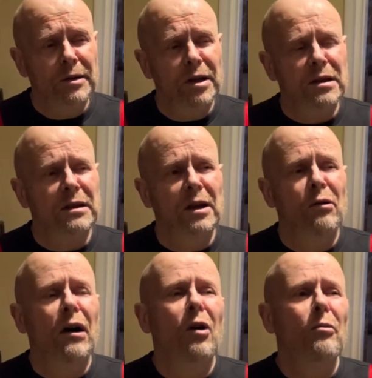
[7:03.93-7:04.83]
just little
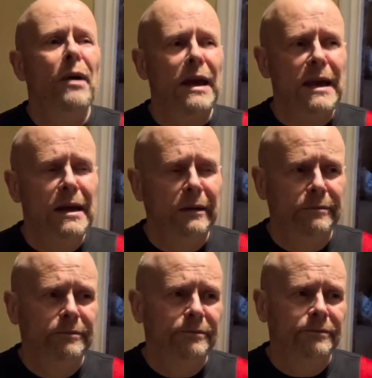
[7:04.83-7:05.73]
old me
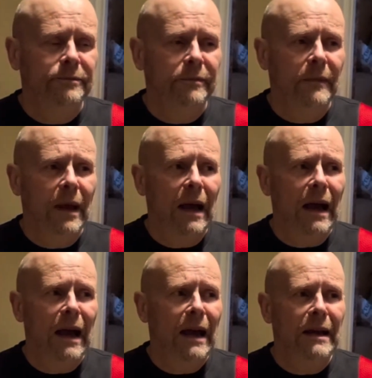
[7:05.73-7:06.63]

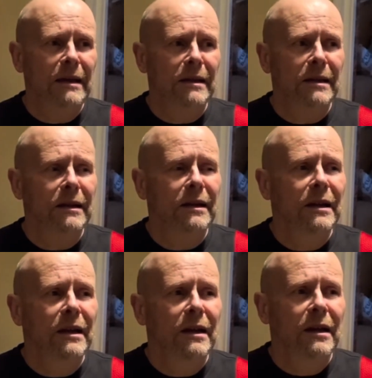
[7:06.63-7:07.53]
and
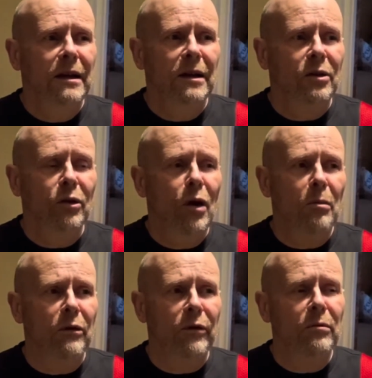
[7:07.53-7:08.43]
grew up
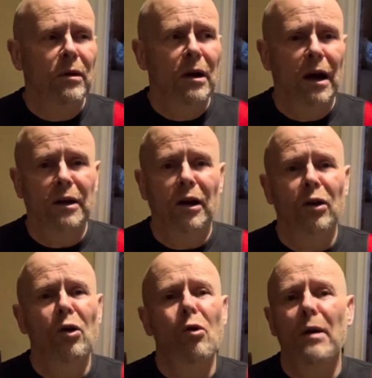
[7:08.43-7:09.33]
with them. And I'll
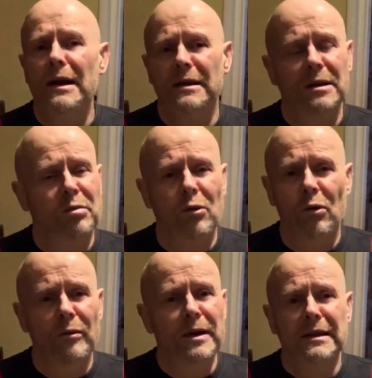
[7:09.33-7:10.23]
always
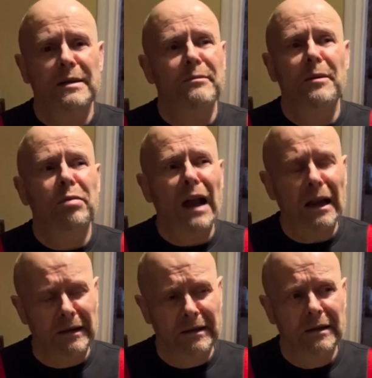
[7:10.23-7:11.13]
support them. It's in my blood.